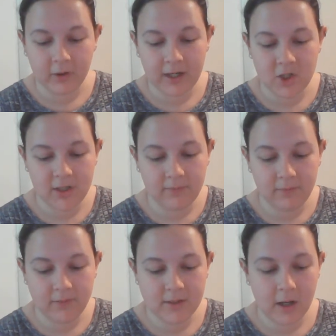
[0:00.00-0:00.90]
and she
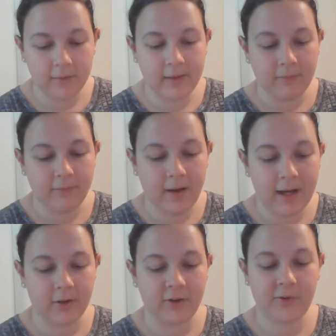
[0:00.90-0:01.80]
saw the
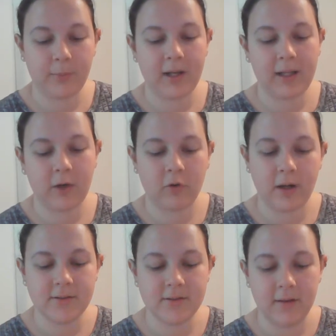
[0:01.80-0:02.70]
fire spreading
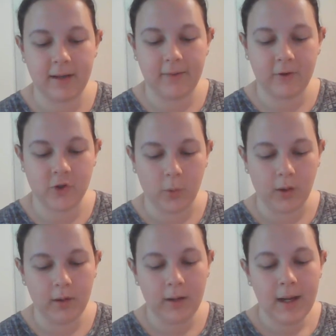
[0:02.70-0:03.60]
across to the other shore,